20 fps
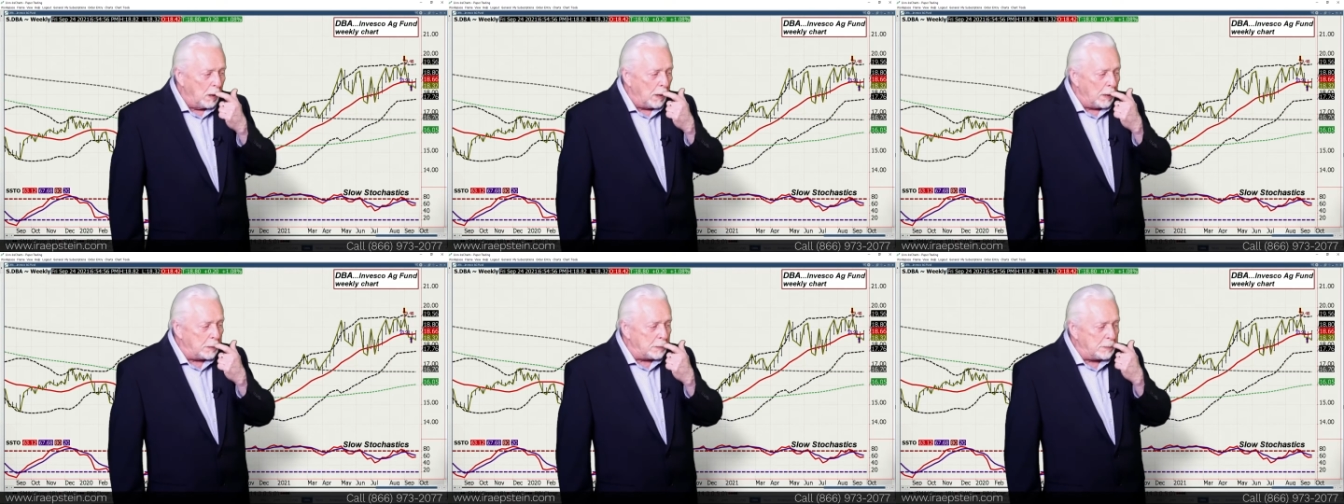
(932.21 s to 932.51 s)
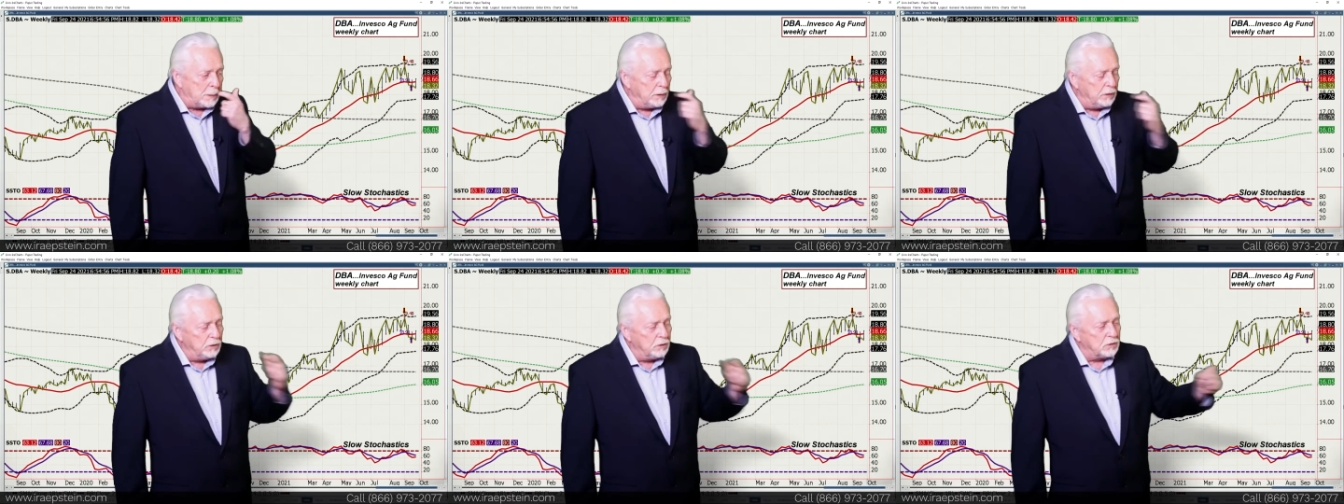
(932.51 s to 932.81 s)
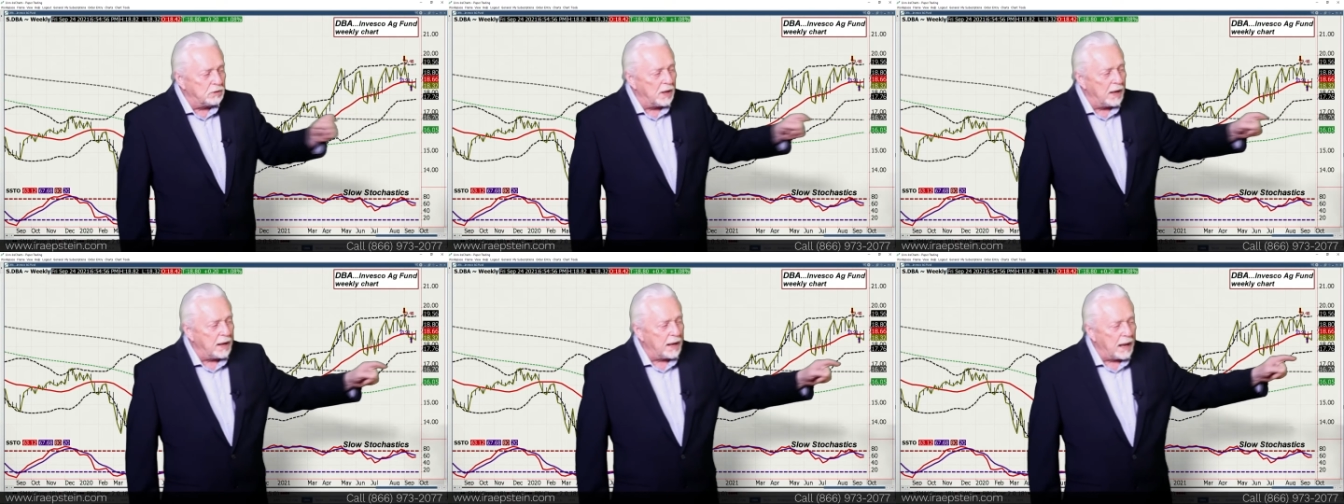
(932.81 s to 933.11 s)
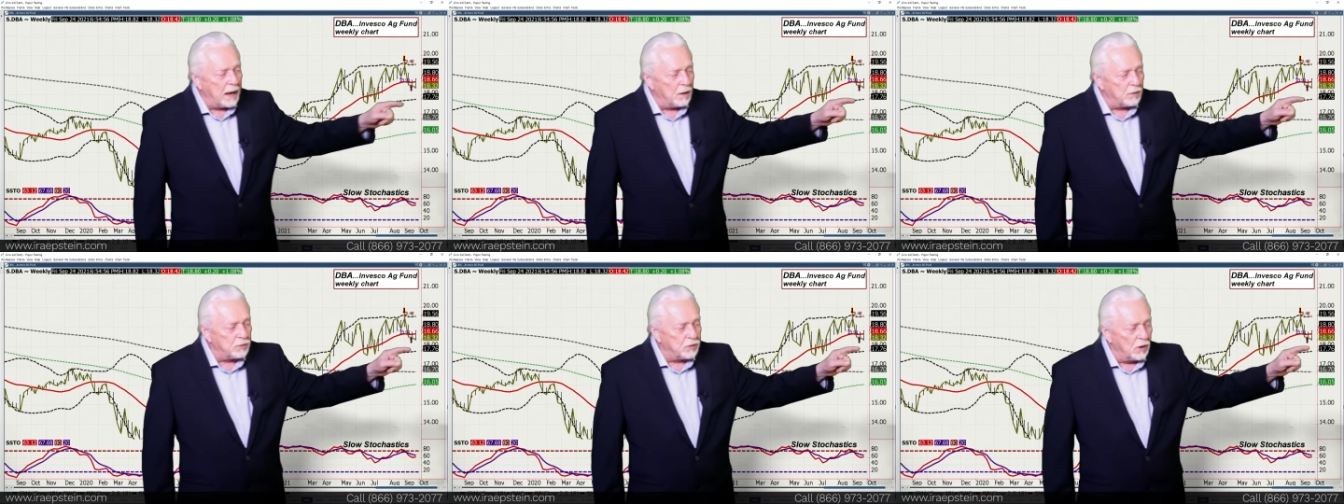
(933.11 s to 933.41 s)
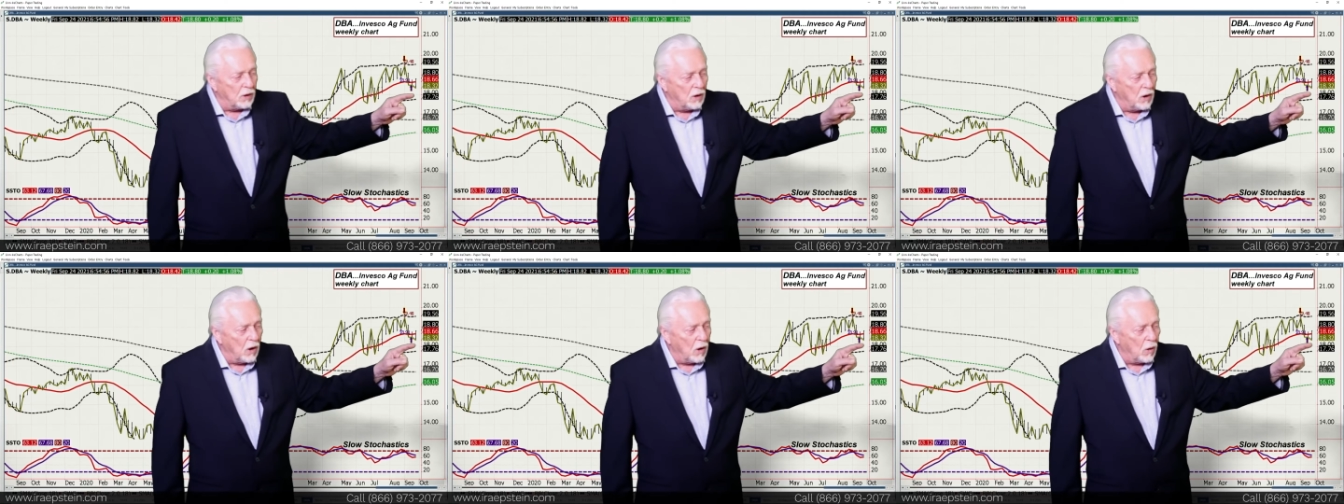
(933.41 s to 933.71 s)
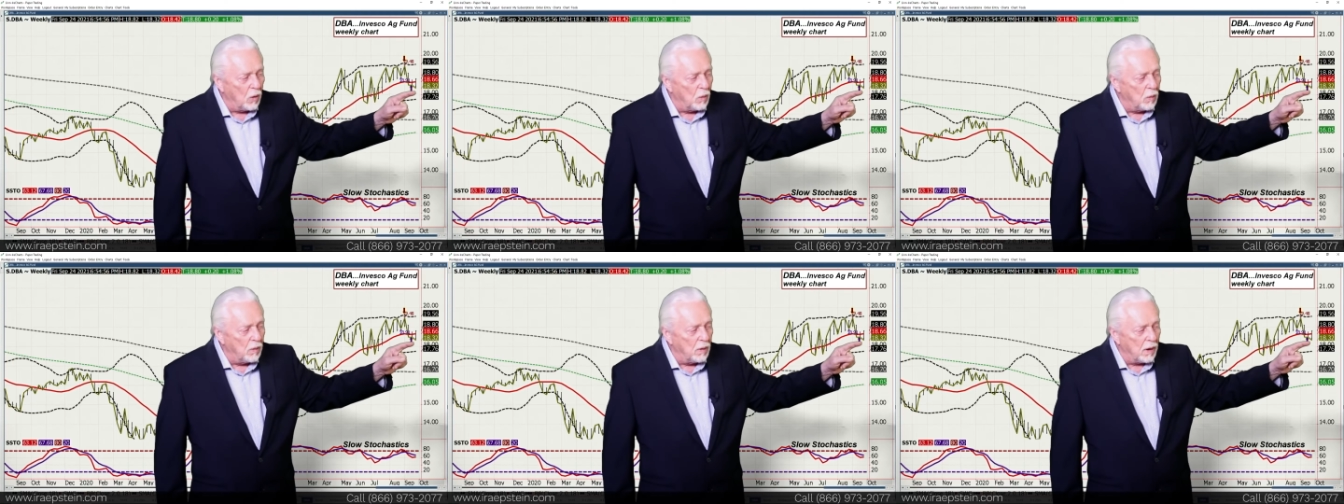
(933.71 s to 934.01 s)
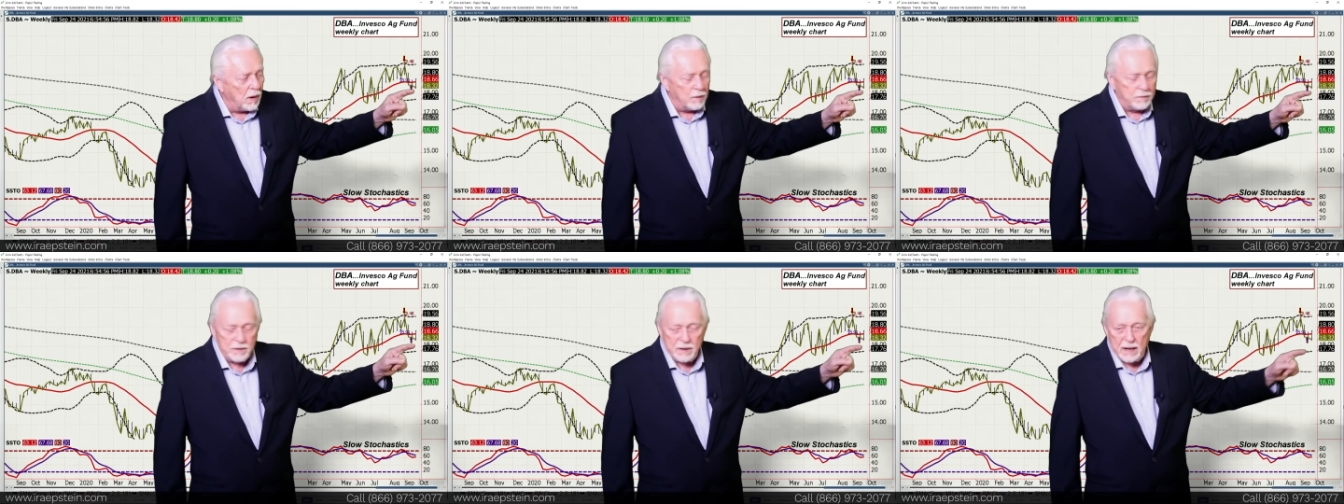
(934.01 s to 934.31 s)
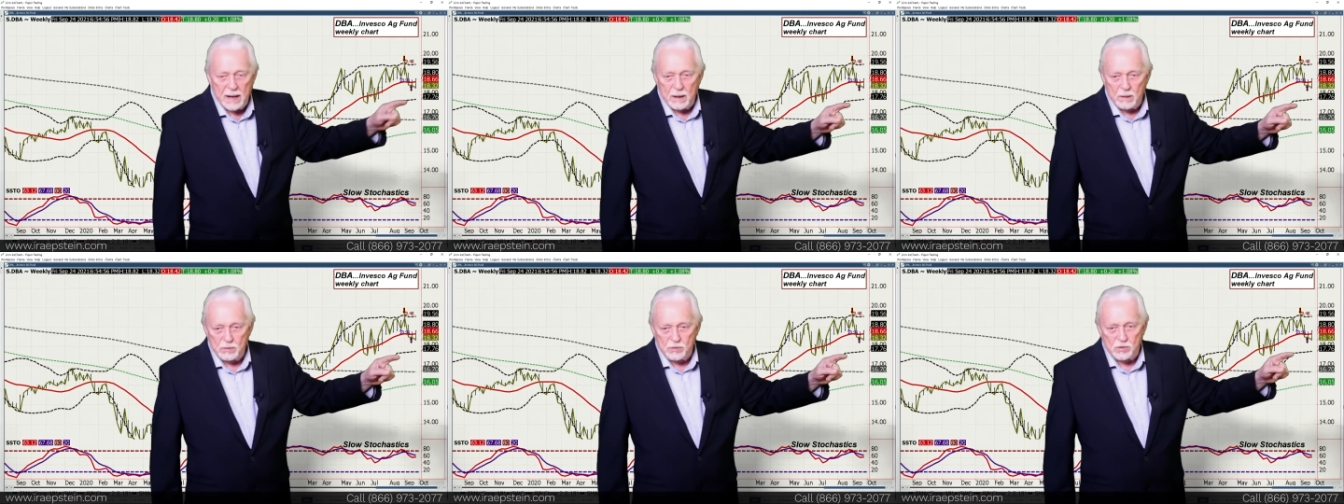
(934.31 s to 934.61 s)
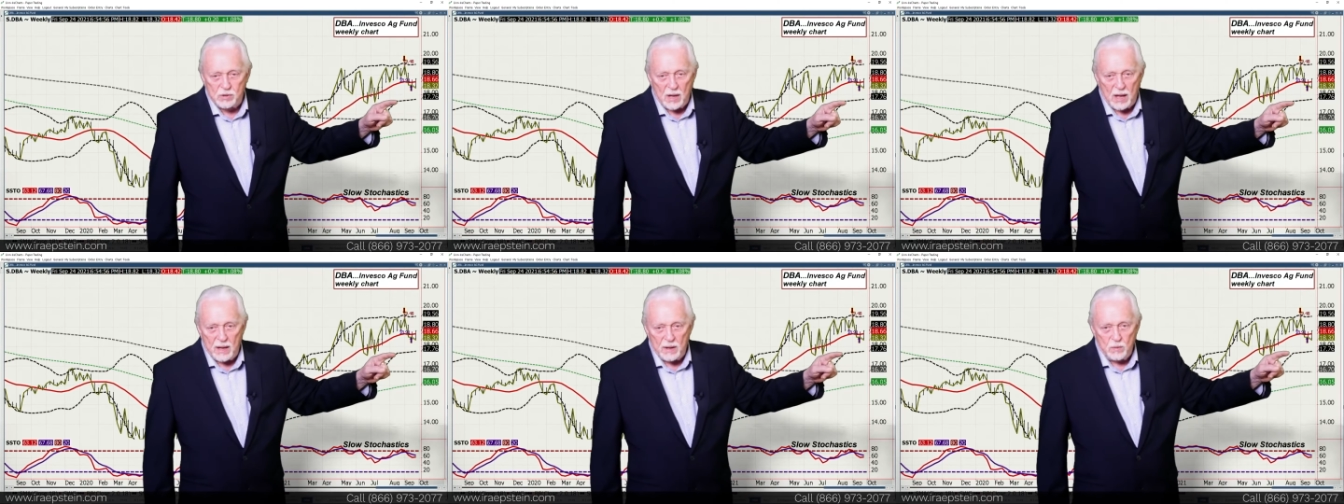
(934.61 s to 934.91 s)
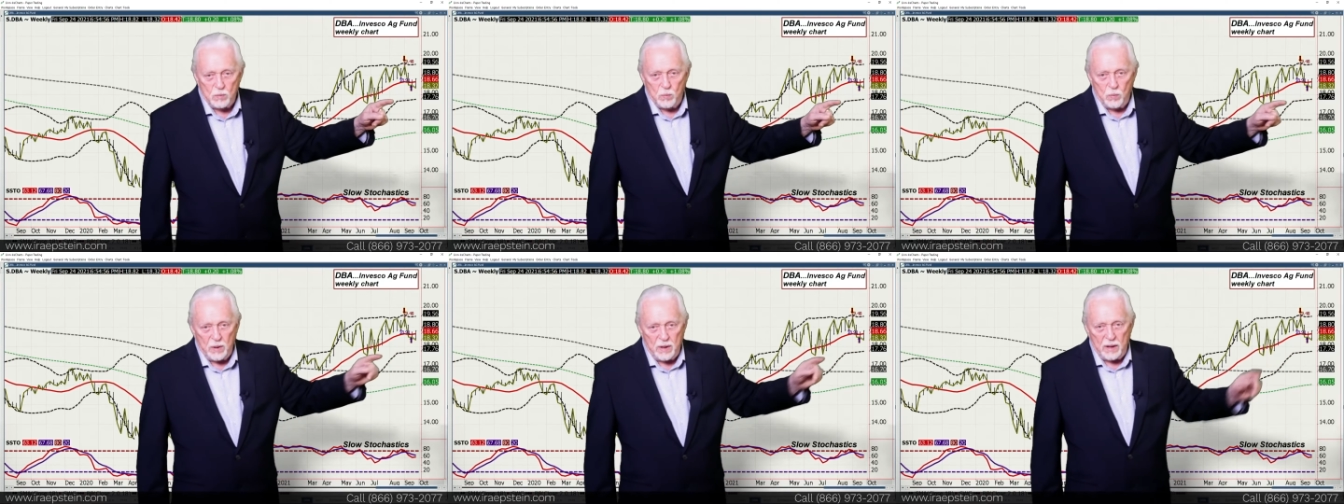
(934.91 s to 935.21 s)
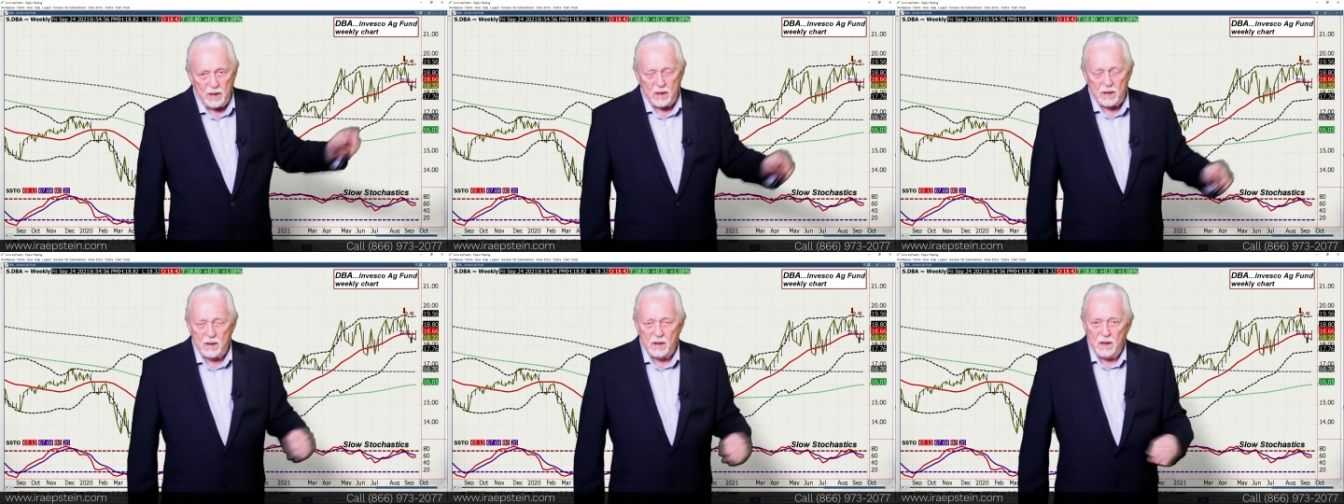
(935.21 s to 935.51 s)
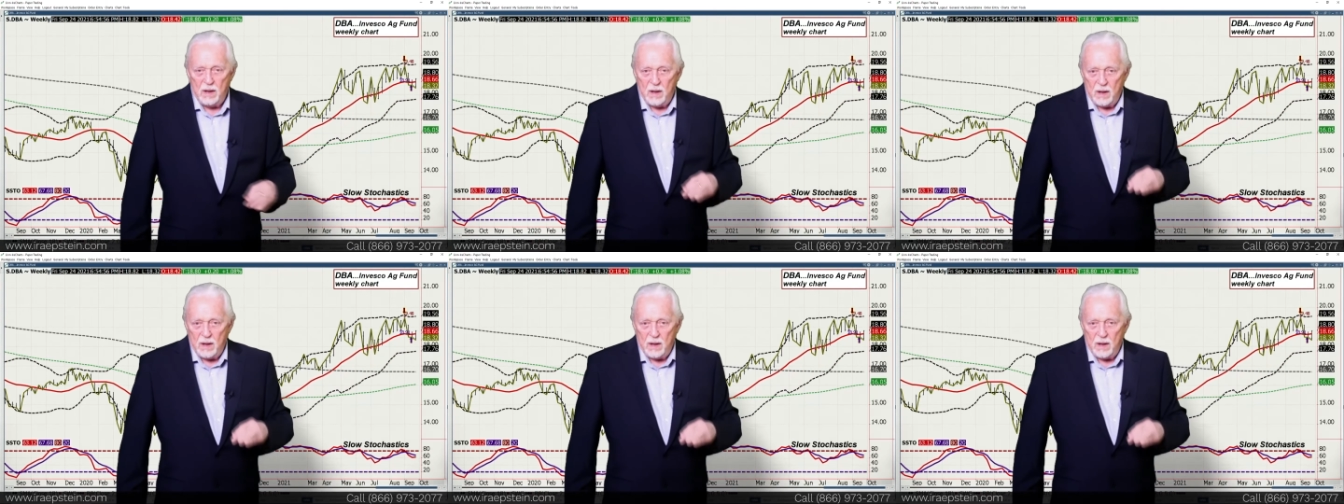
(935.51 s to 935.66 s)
Until you take out the low of an outside week